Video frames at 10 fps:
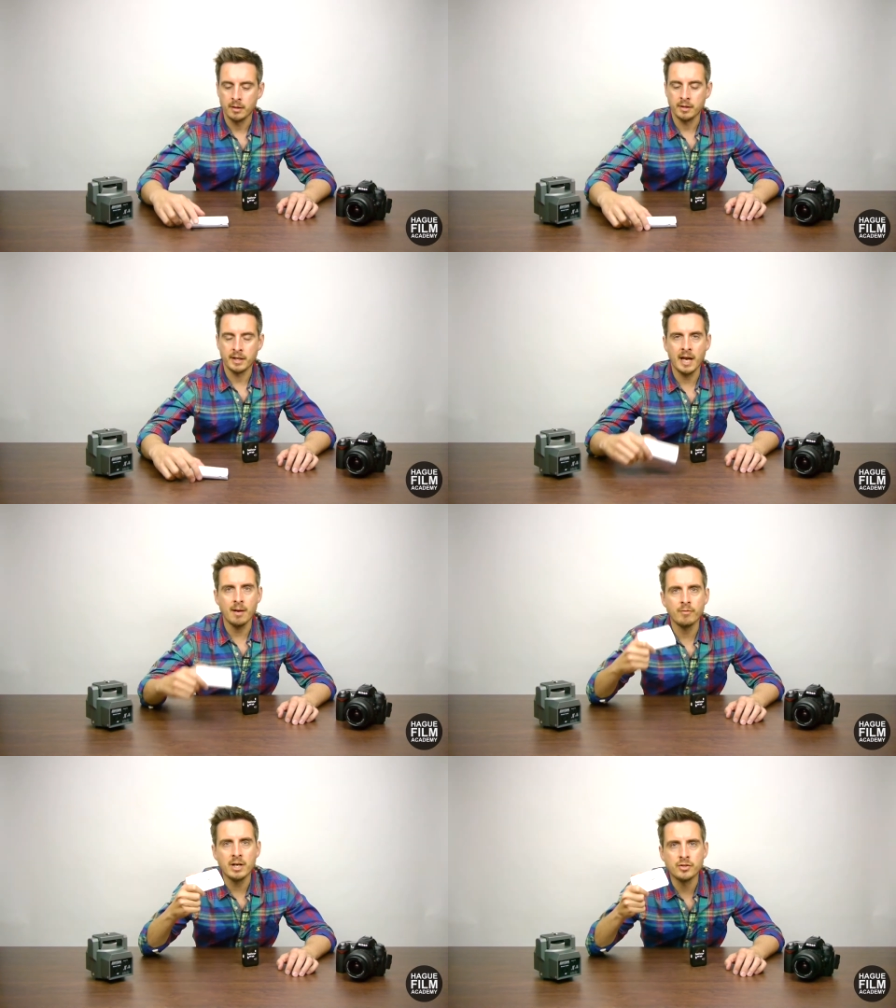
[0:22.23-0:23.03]
the
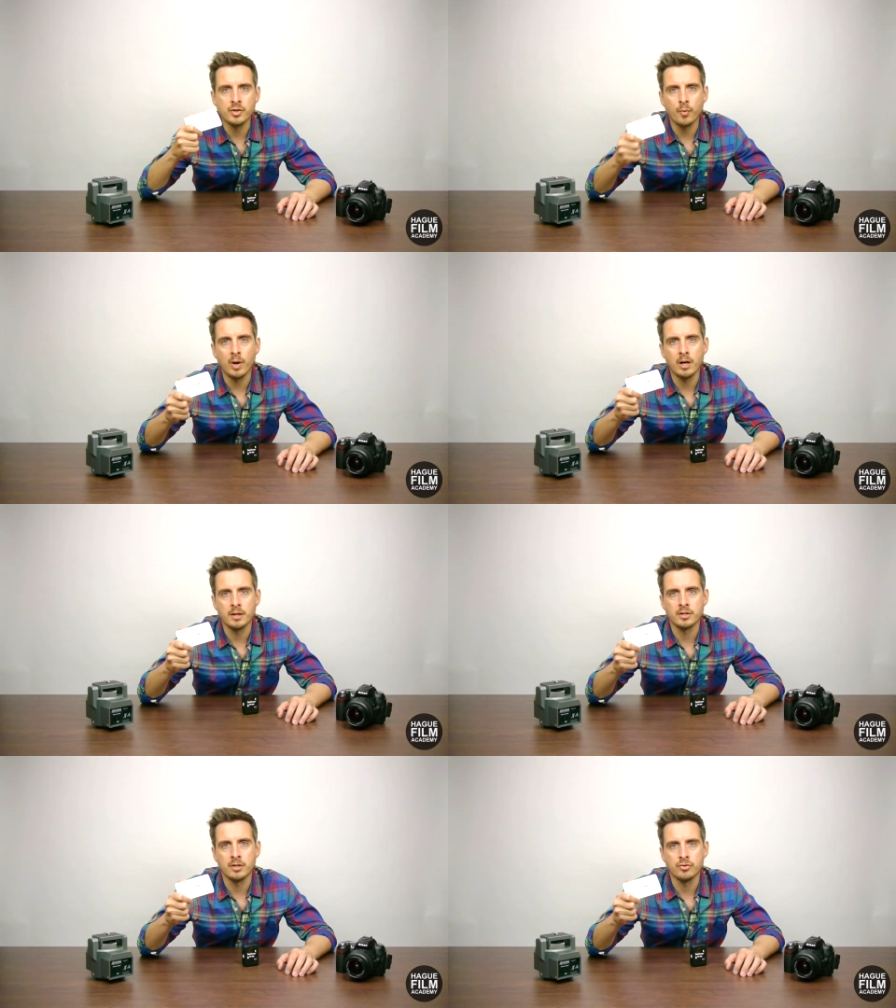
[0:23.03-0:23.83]
CamRanger
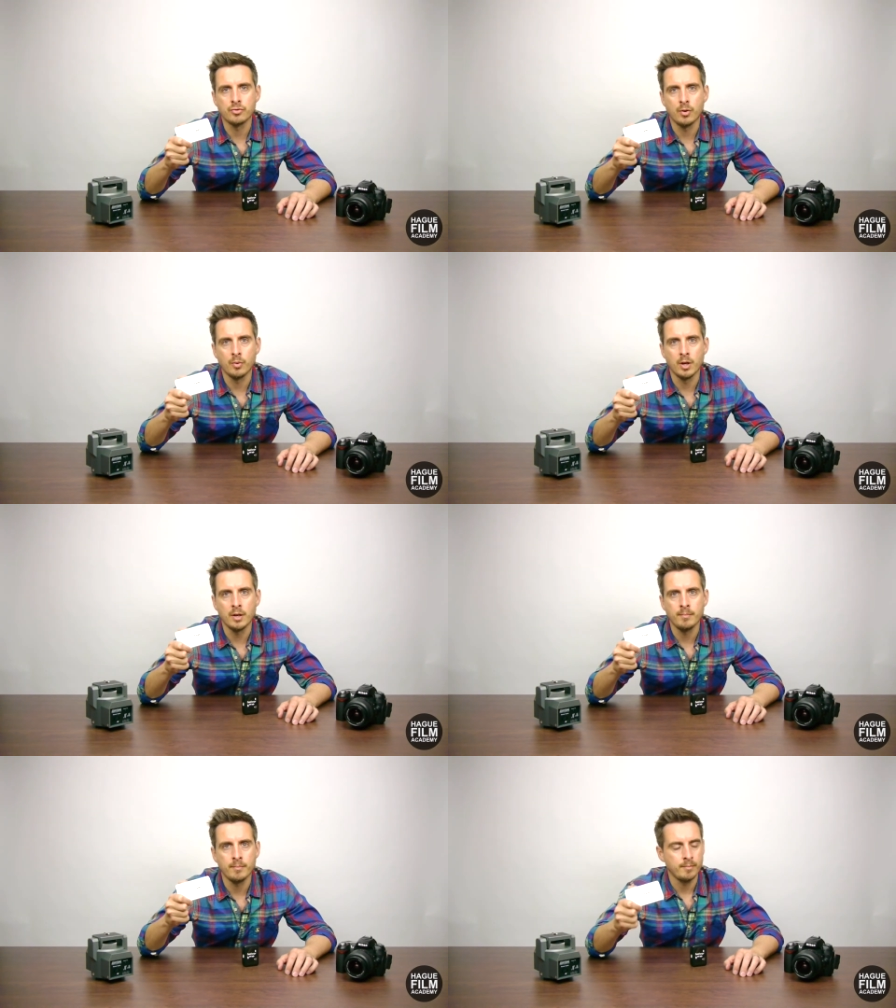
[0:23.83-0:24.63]
wireless controller,
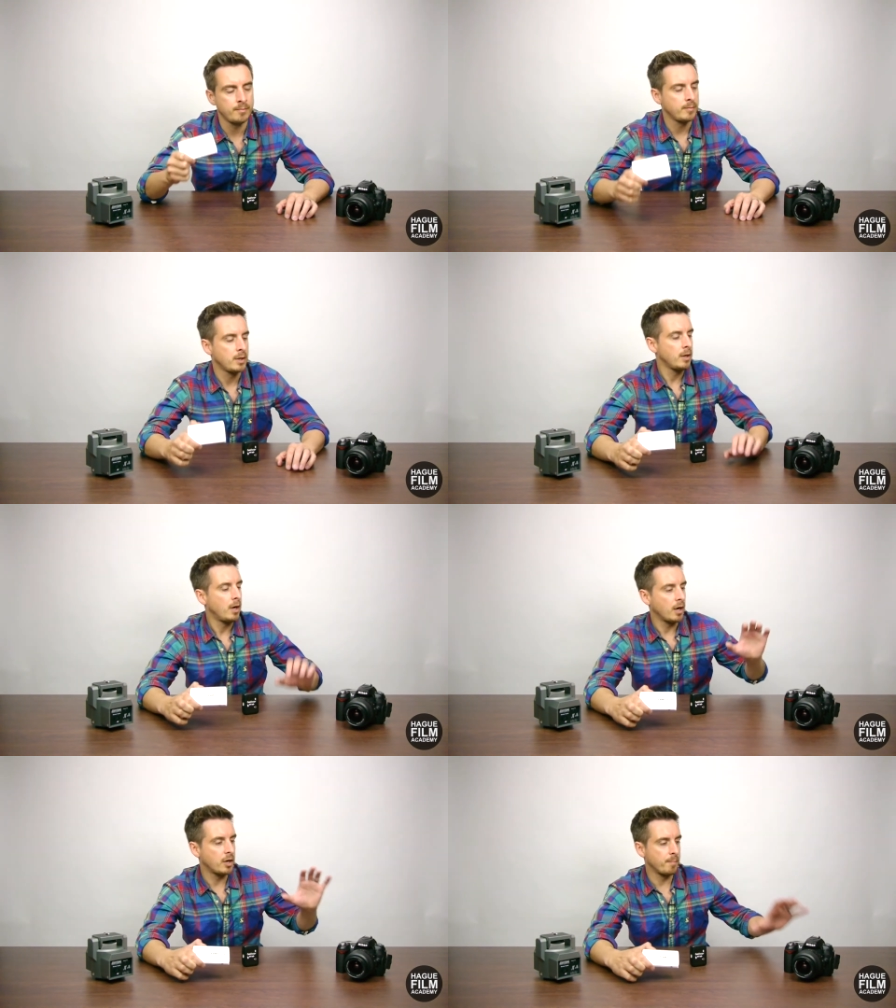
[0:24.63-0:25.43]

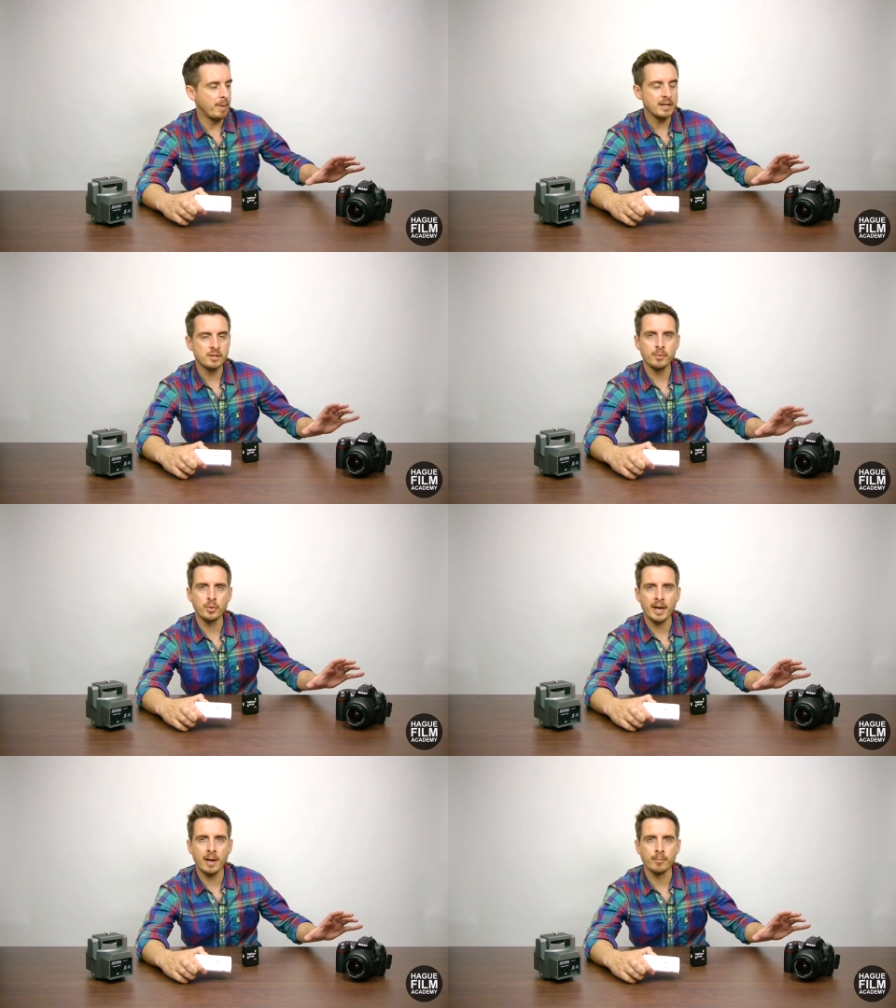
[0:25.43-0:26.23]
a compatible
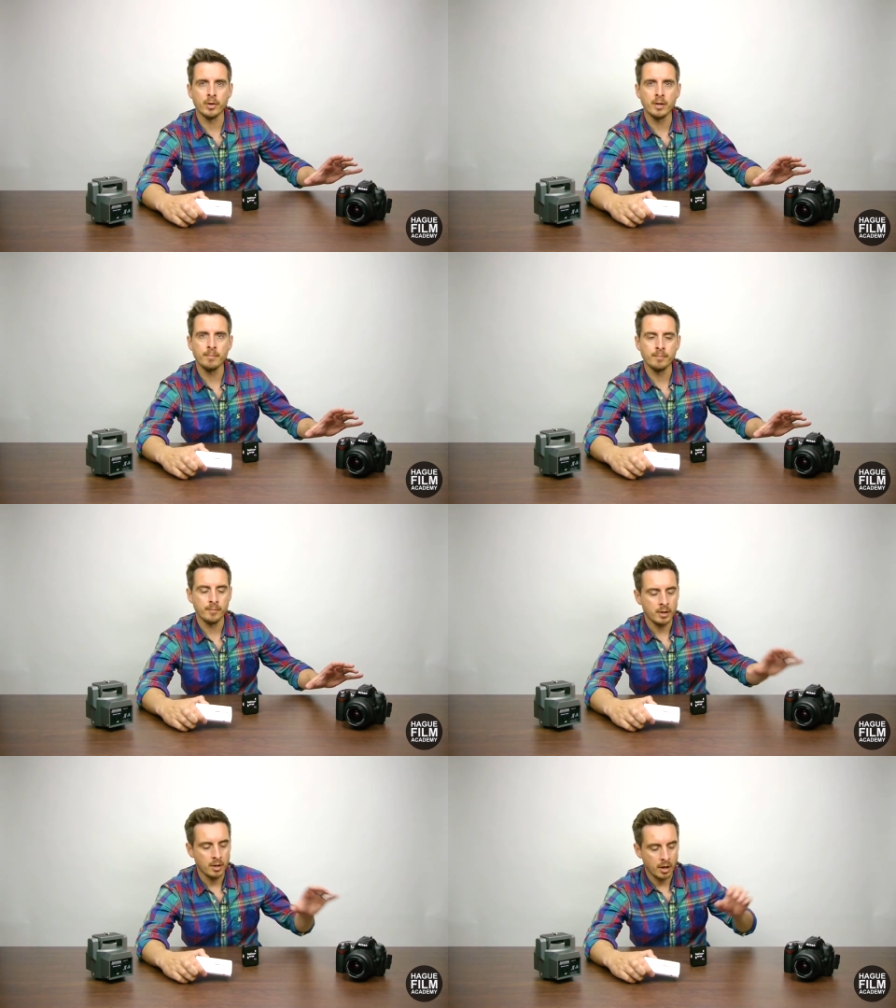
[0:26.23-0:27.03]
camera
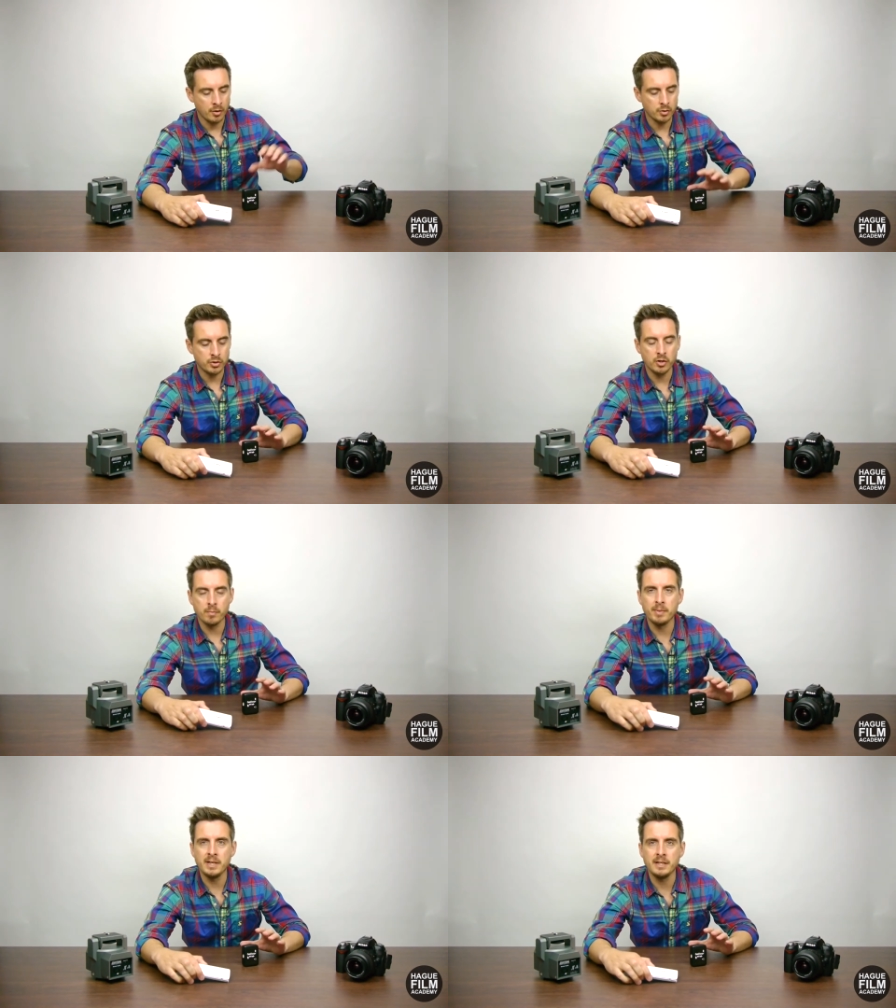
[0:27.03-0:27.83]
and also the
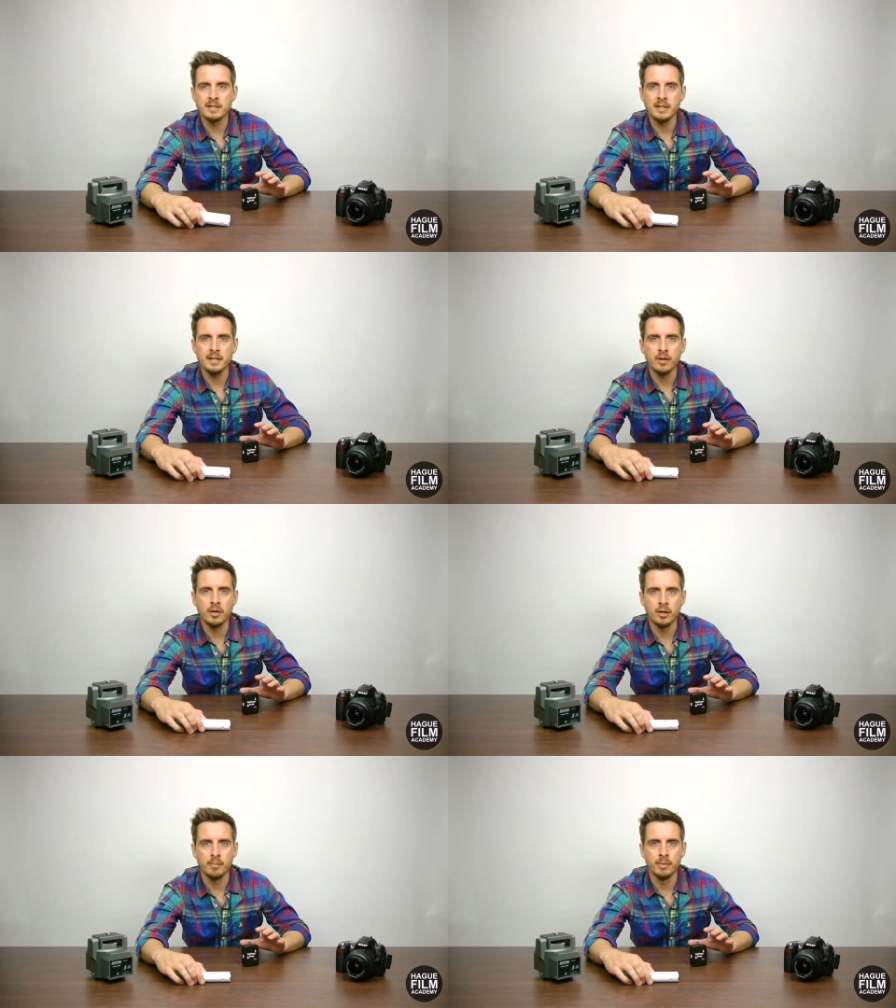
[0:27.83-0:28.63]
PT
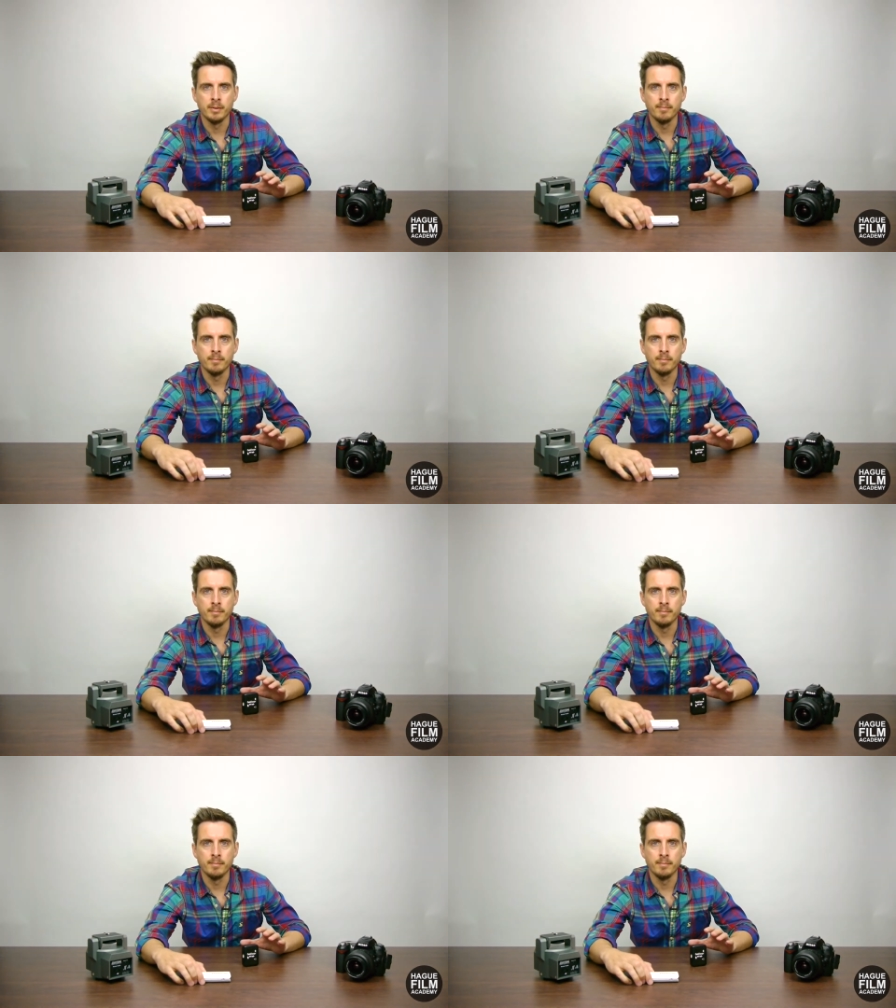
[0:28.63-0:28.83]
hub.